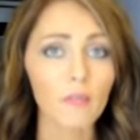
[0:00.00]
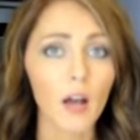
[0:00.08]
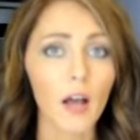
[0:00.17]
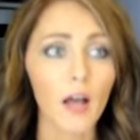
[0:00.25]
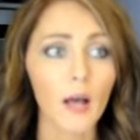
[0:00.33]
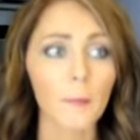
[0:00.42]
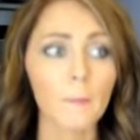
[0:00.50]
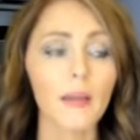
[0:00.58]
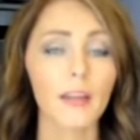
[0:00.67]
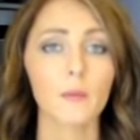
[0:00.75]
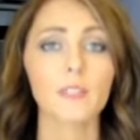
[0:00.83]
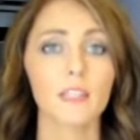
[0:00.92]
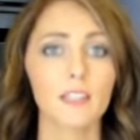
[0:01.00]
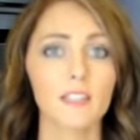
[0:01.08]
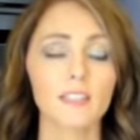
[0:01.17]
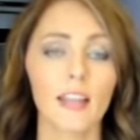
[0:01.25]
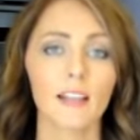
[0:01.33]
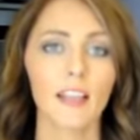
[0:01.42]
and I was going to need
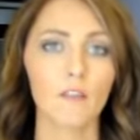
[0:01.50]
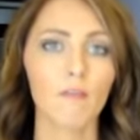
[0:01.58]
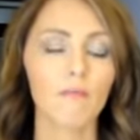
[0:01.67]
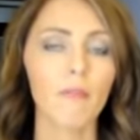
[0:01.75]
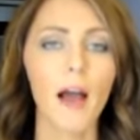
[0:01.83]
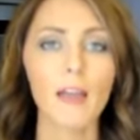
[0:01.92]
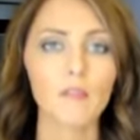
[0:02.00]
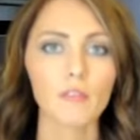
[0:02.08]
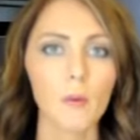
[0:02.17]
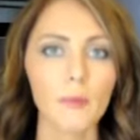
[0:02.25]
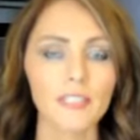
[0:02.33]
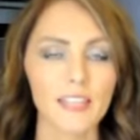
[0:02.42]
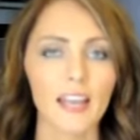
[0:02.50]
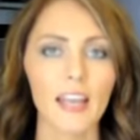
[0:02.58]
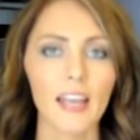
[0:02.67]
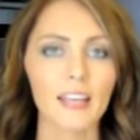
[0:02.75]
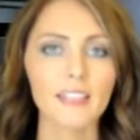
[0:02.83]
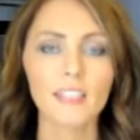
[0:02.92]
to take like 5 of them a
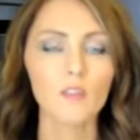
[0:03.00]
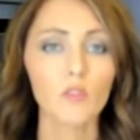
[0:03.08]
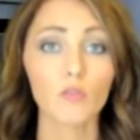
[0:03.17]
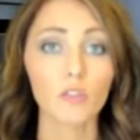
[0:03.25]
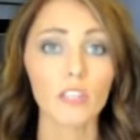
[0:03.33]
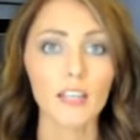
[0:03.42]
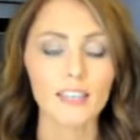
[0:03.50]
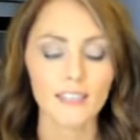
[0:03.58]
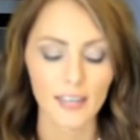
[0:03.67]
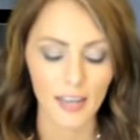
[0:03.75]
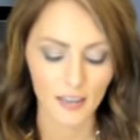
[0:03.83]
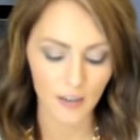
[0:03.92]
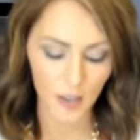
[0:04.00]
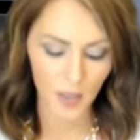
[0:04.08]
day. I didn't even realize that.